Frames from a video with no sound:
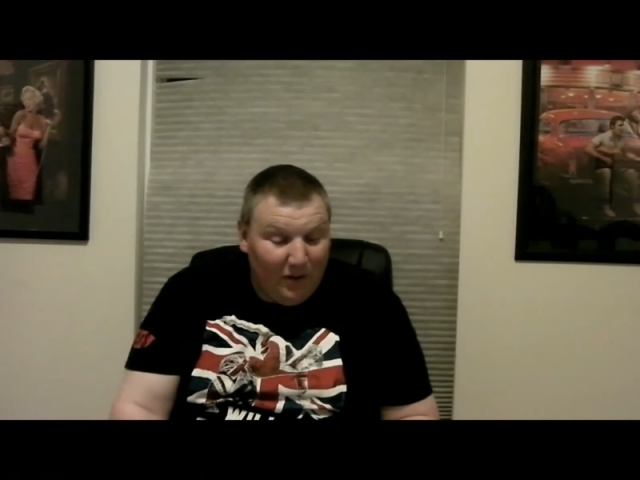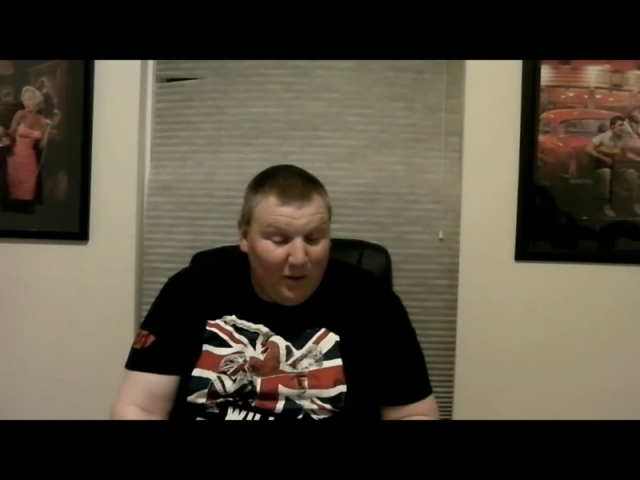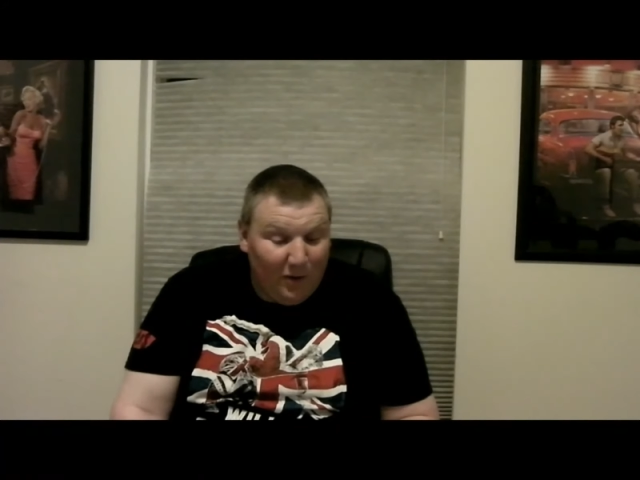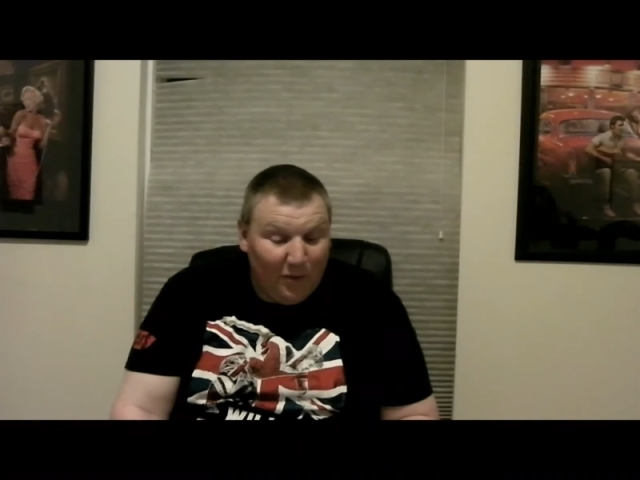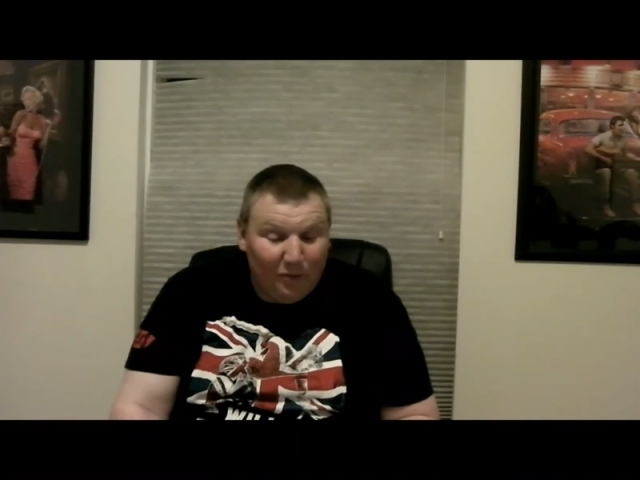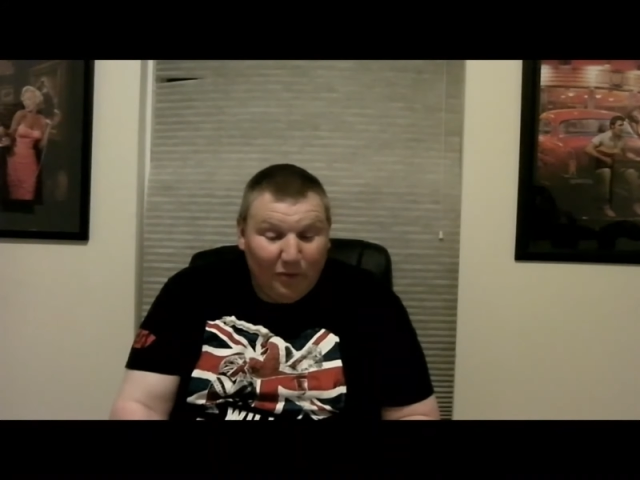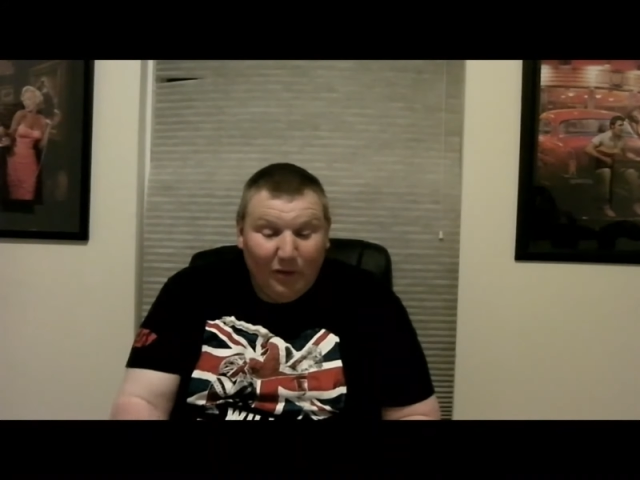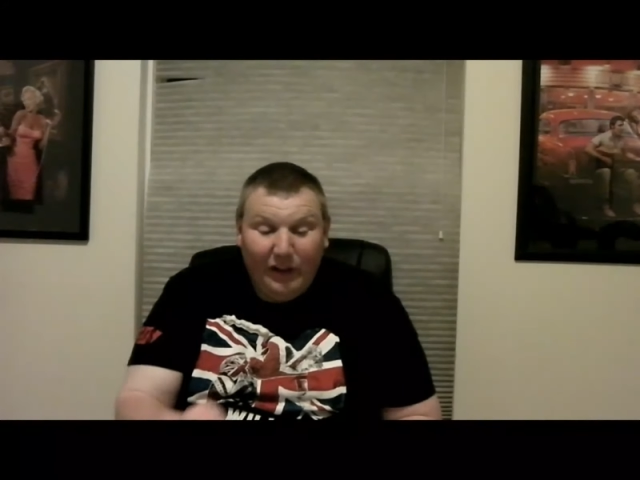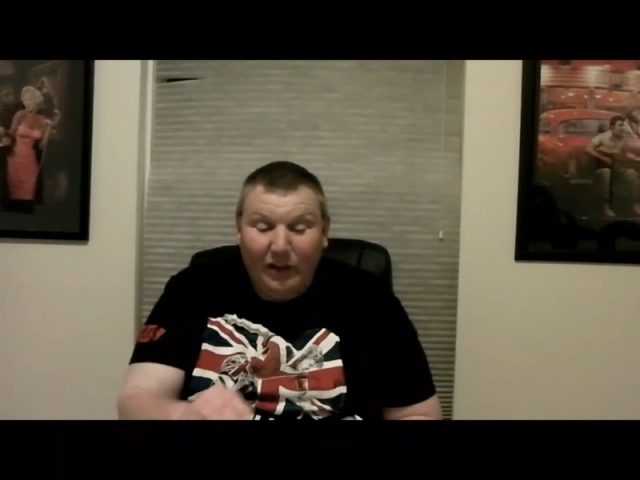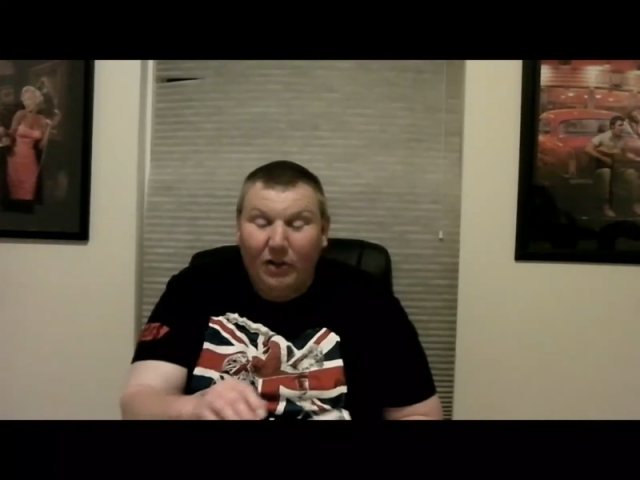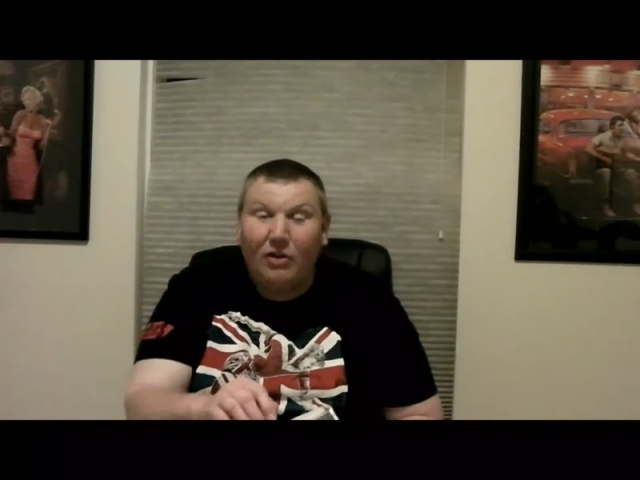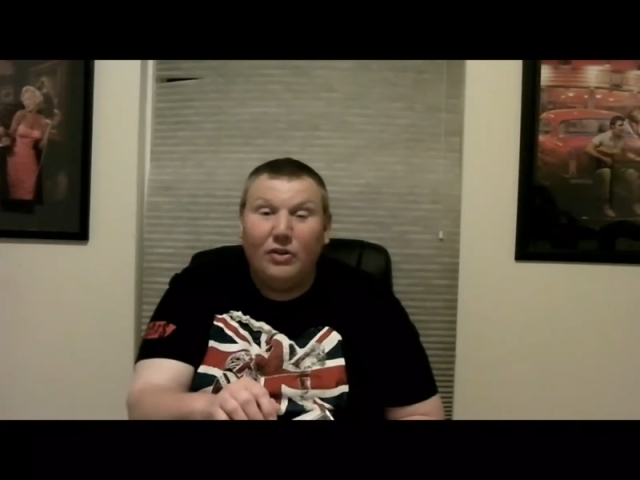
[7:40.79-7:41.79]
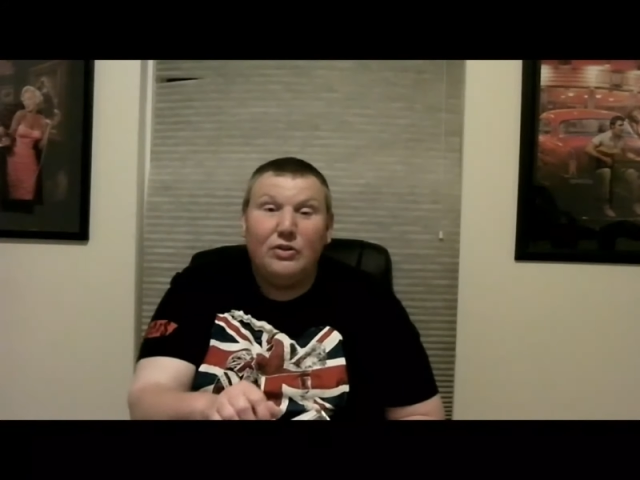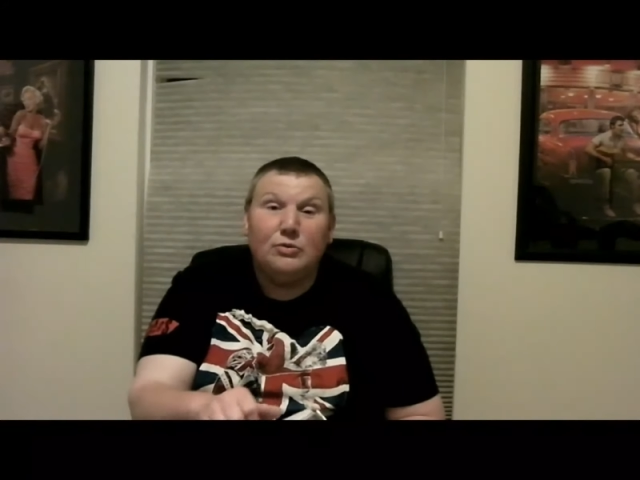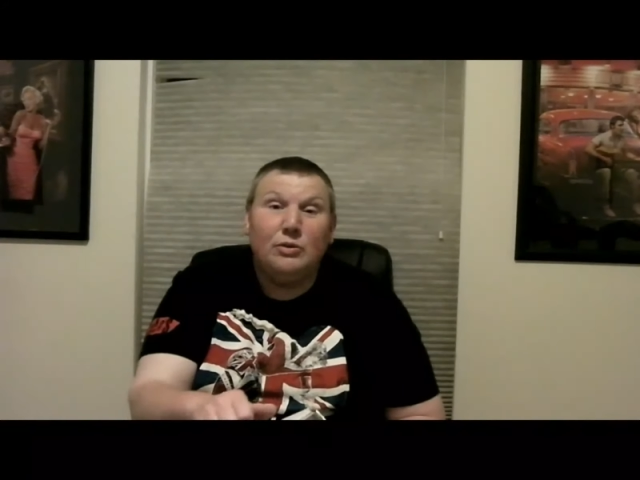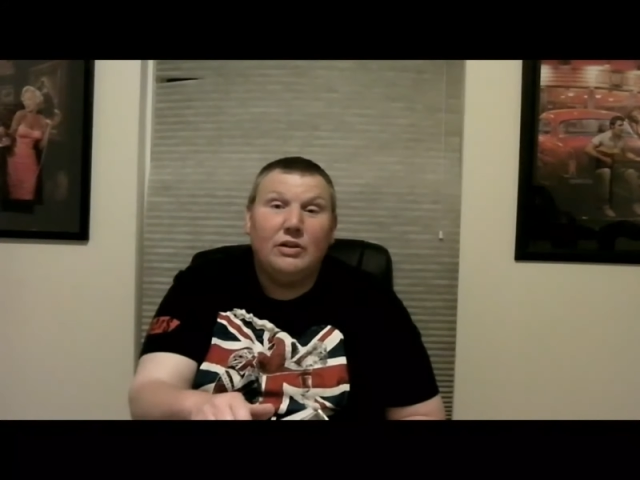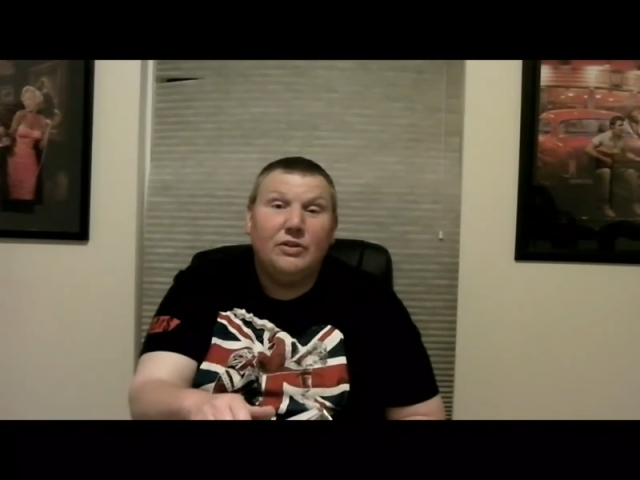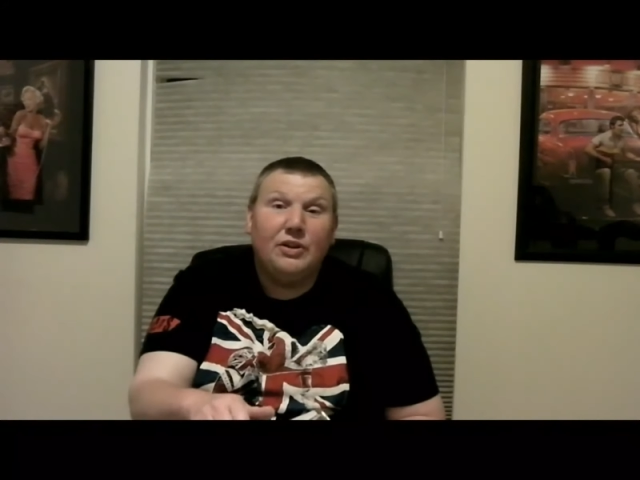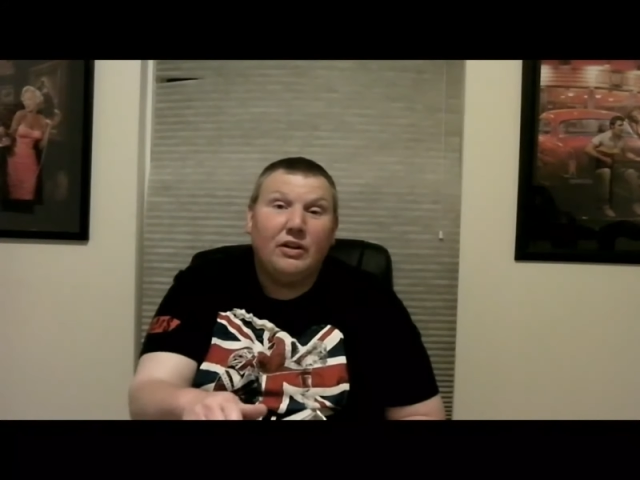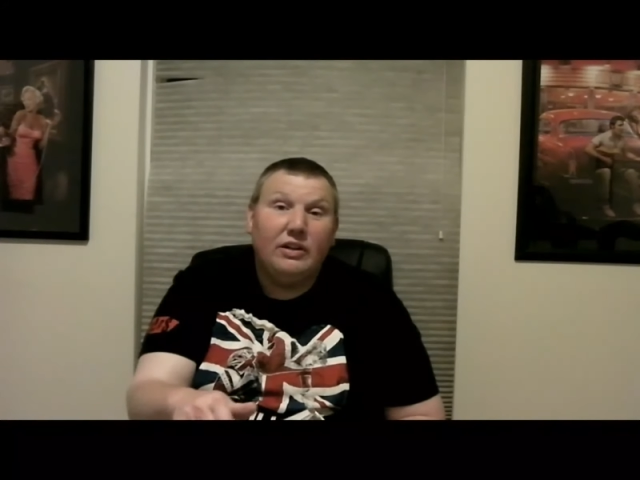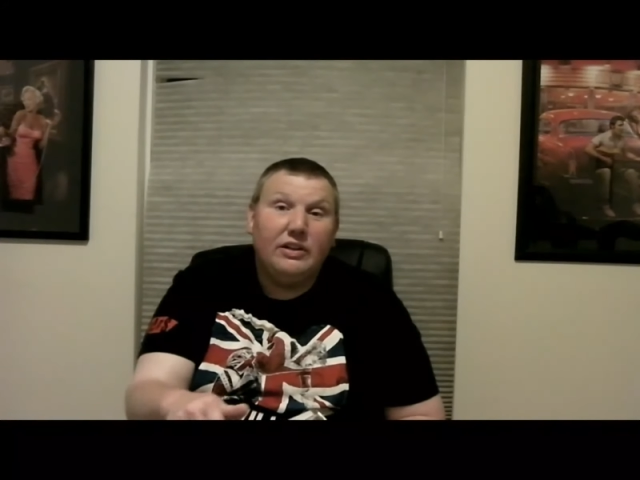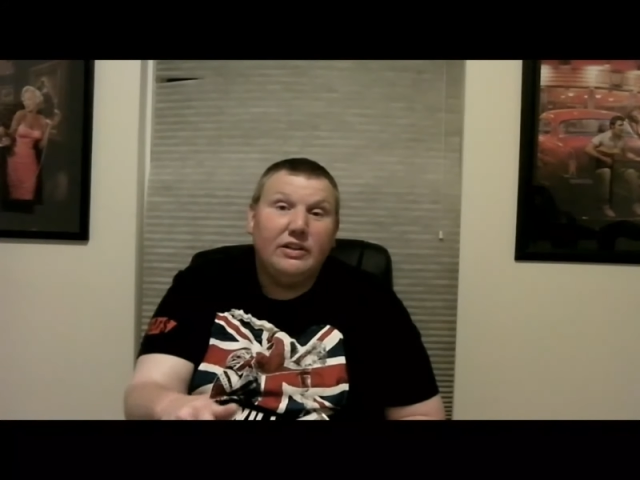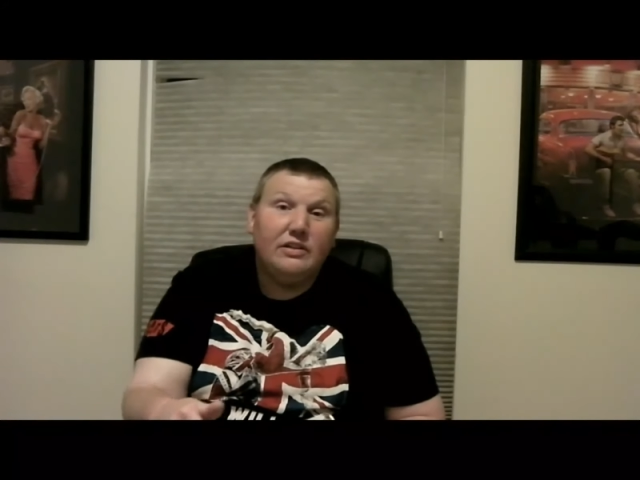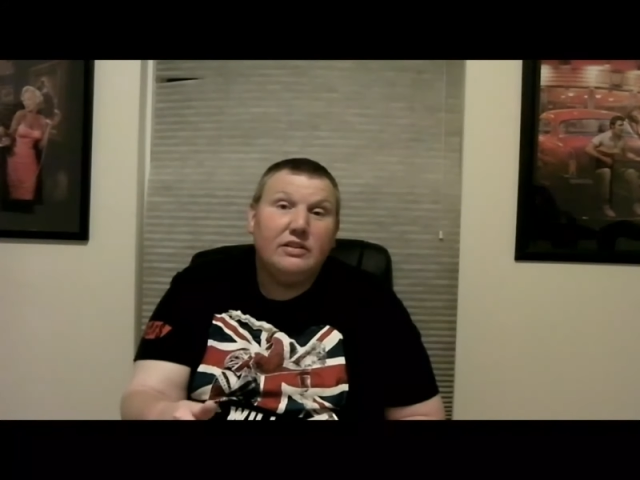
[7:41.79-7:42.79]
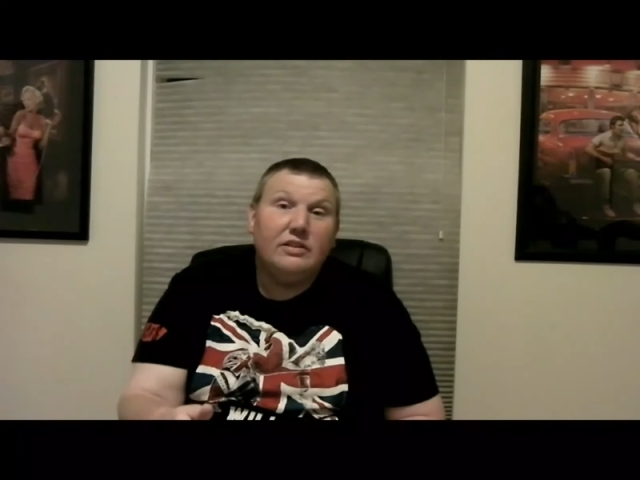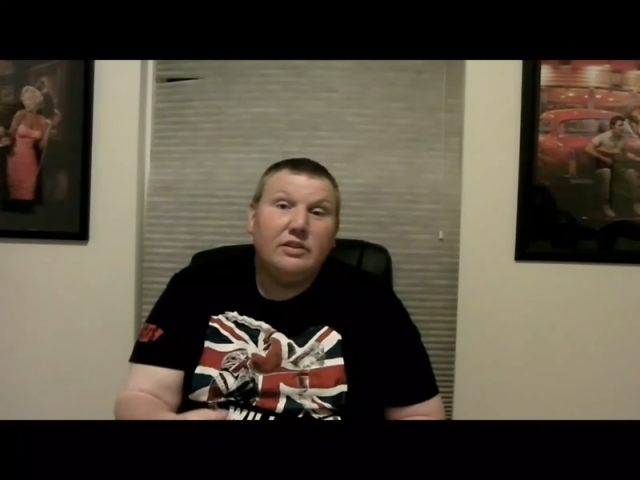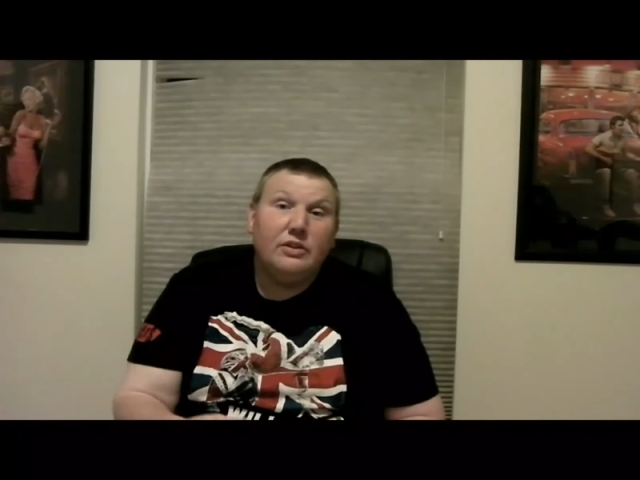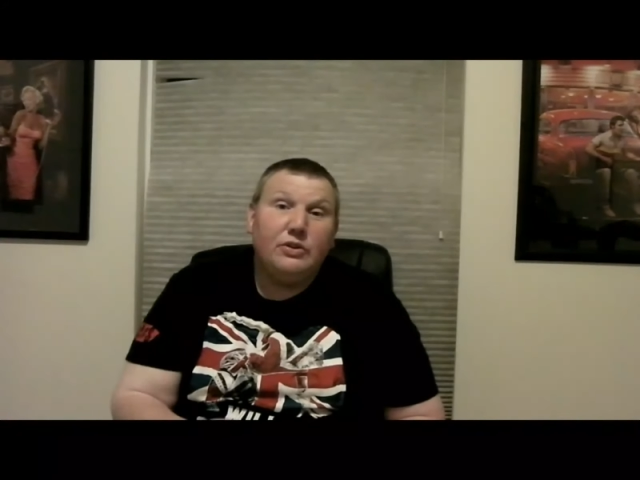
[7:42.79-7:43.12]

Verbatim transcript: Hopefully it all goes well. Darlington and the